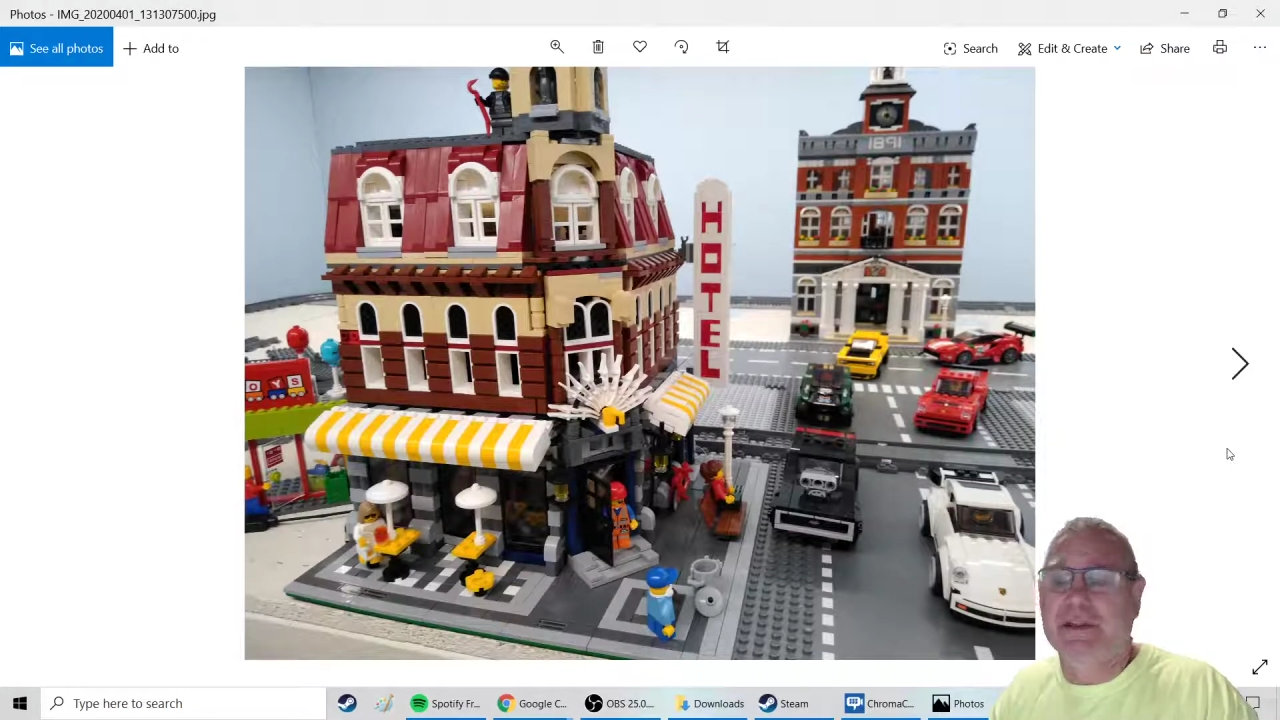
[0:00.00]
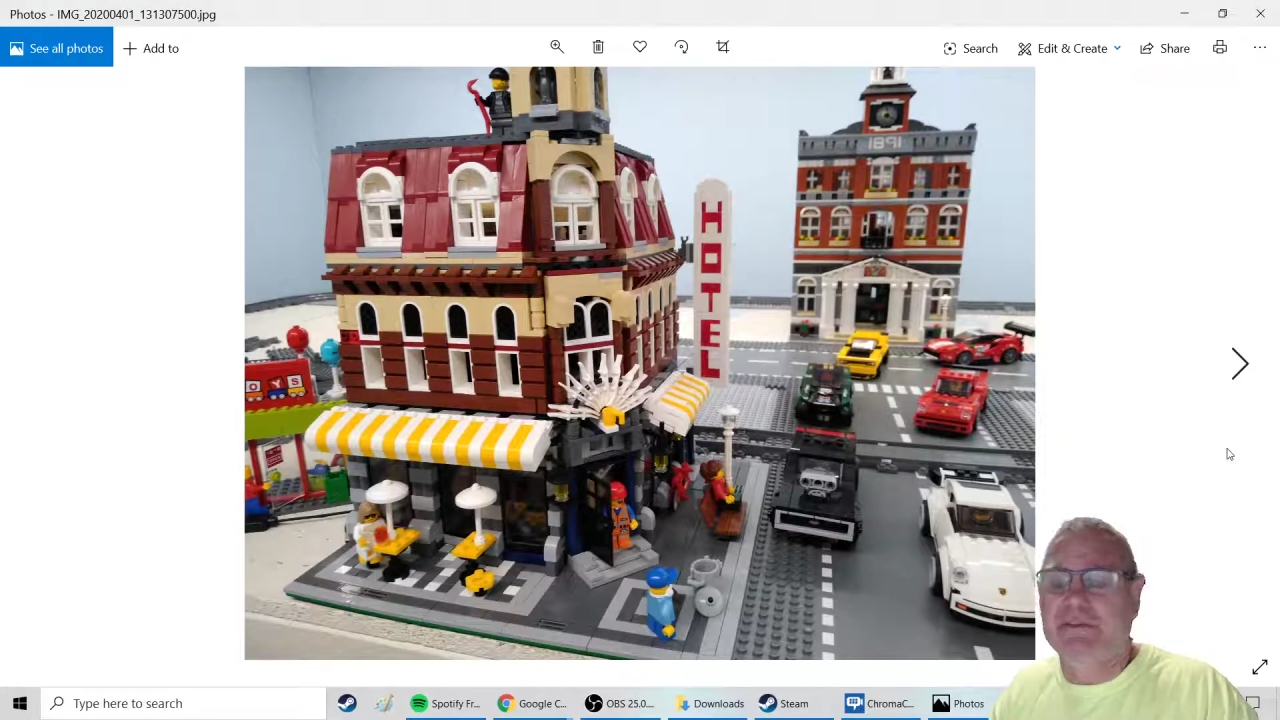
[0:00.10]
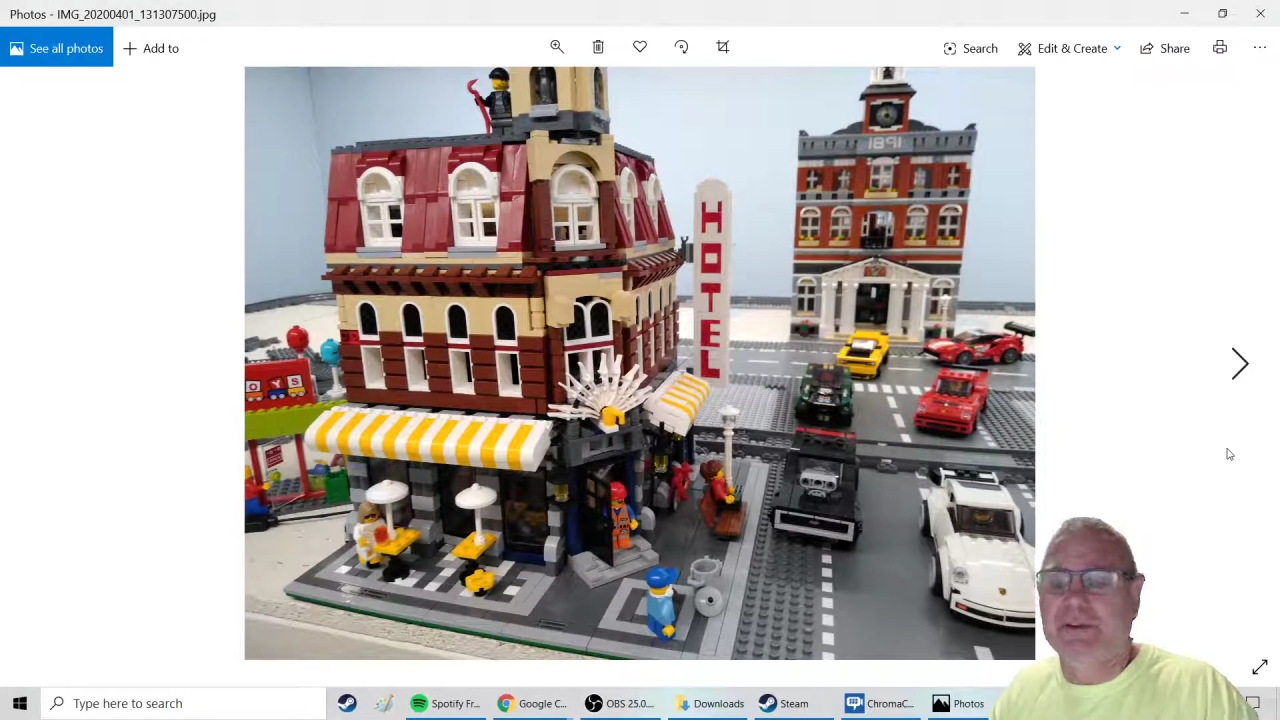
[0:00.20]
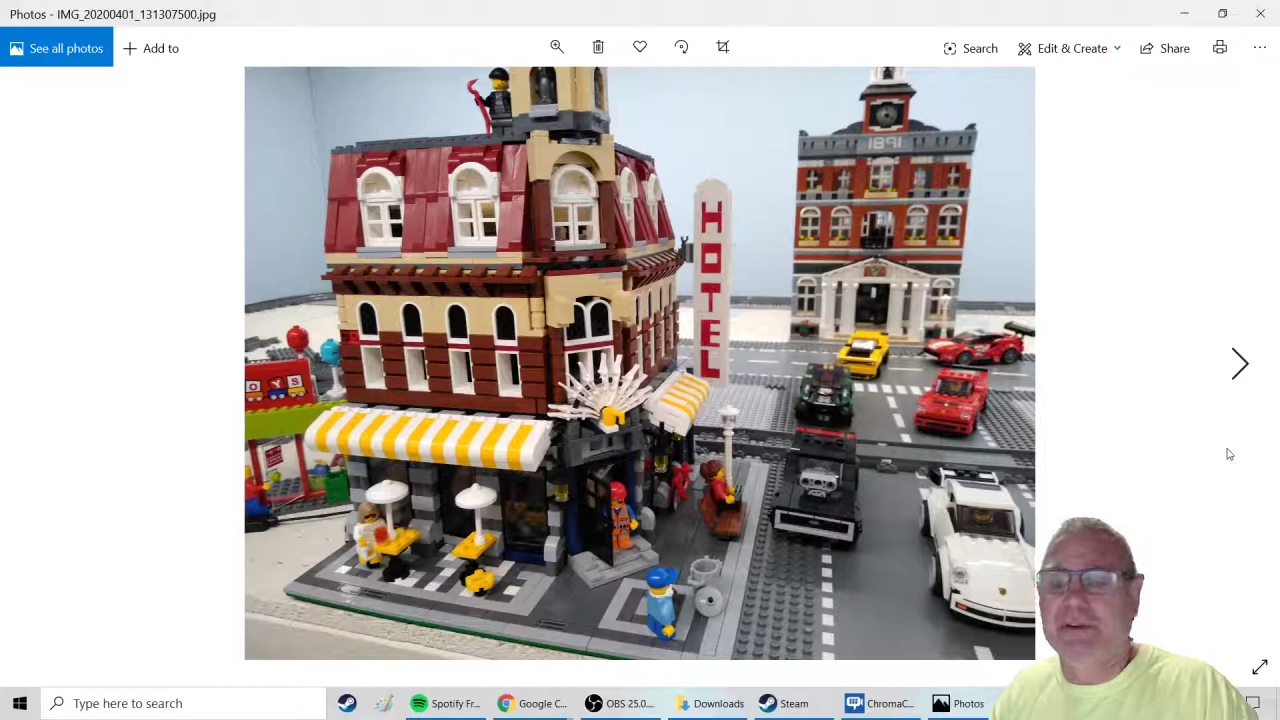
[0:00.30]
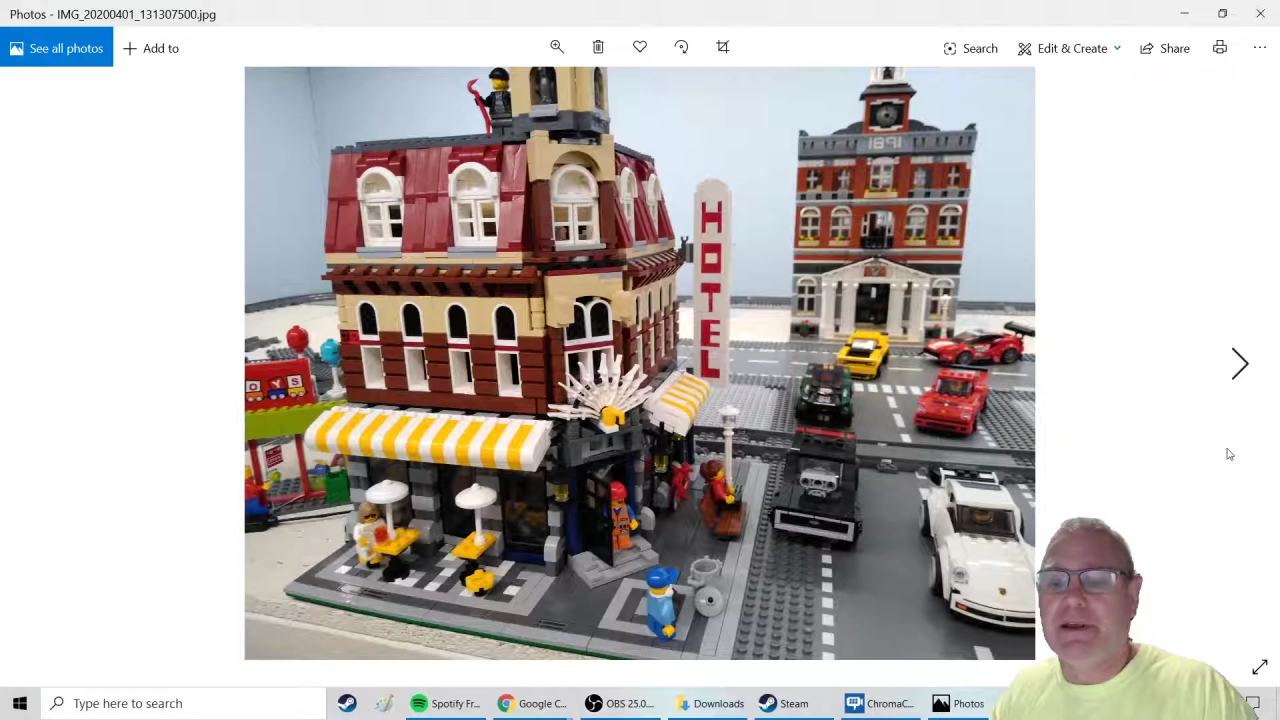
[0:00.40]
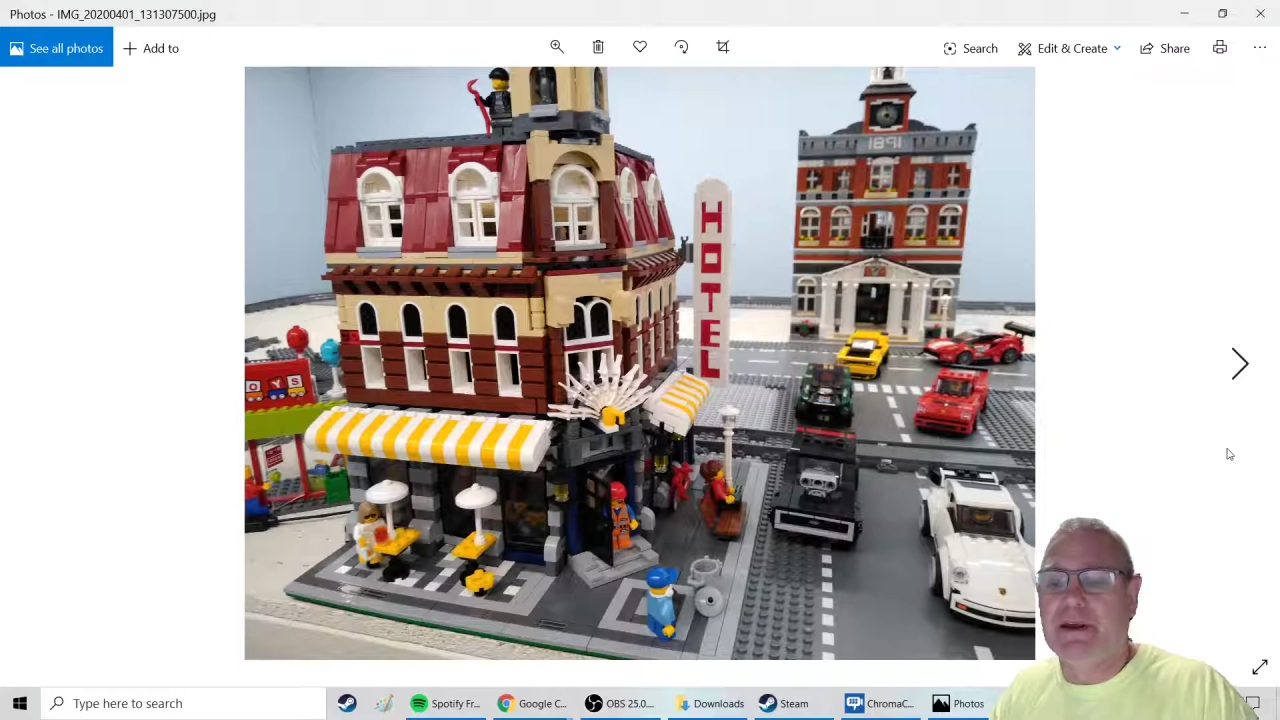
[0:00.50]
even.